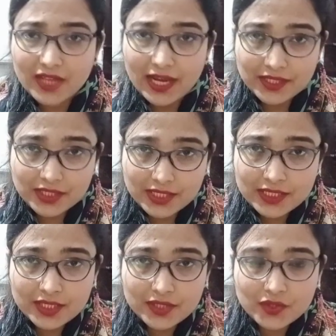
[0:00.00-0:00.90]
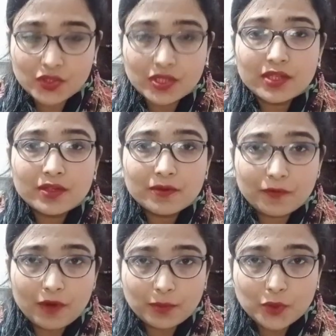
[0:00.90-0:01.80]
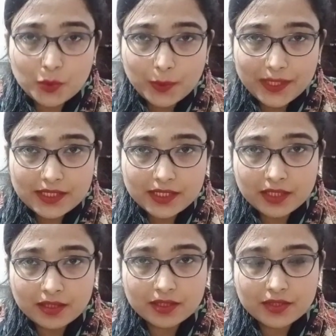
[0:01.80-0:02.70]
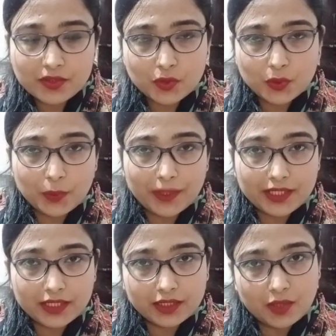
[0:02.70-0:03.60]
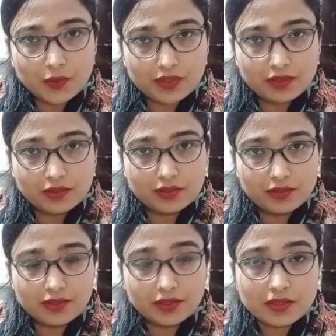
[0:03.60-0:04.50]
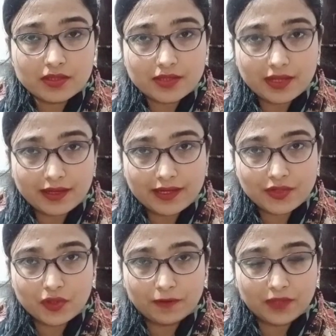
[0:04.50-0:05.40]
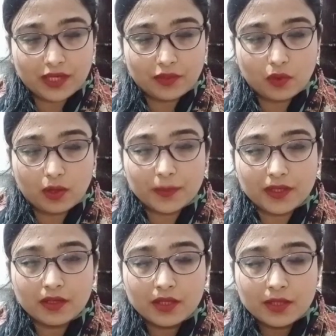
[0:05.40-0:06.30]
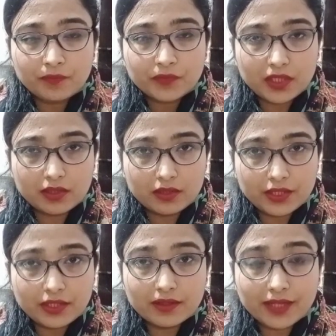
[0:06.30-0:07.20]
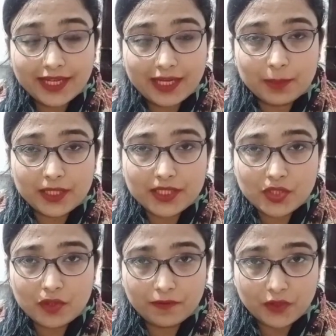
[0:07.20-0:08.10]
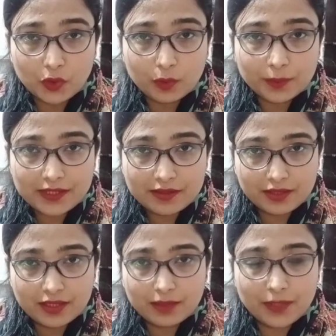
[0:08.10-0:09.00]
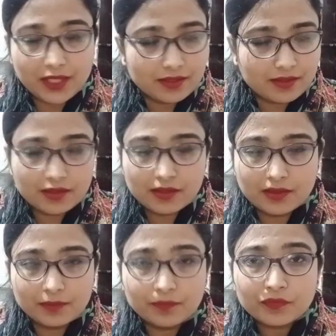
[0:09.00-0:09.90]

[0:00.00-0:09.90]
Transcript: and it is from 20 hertz to 20,000 hertz. This is the range of that normal hearing ability of a human being's ear.